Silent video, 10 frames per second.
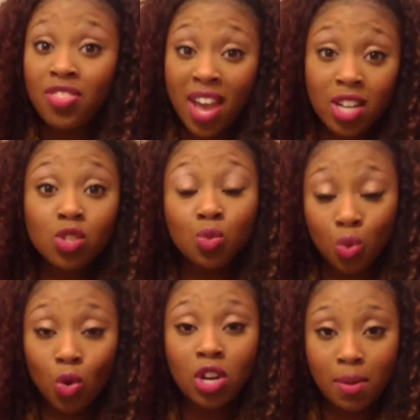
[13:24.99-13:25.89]
That is
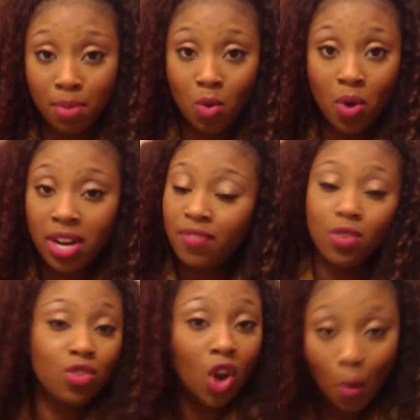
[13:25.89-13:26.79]
rule #1. If
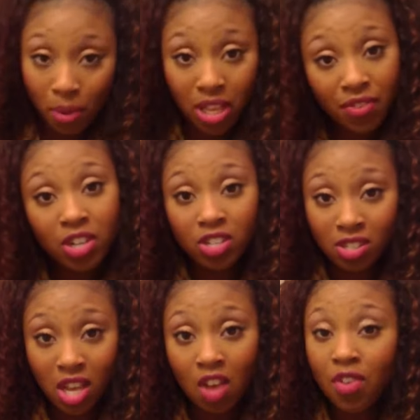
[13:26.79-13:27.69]
you don't believe in
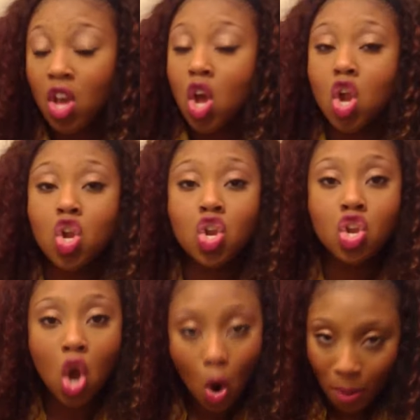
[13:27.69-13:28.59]
yourself,
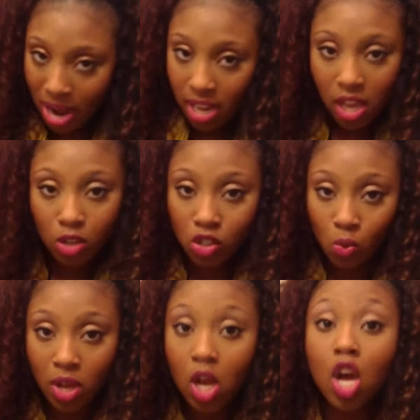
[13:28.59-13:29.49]
nobody else
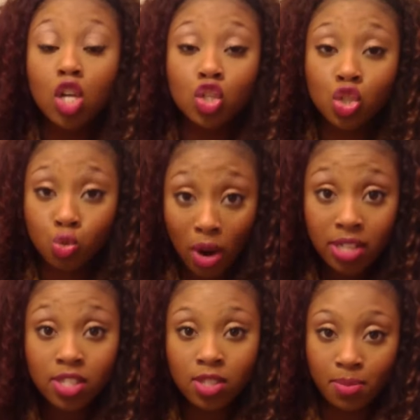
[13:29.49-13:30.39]
will.
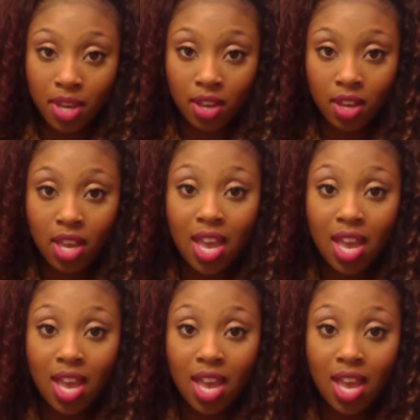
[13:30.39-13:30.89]
Trust me.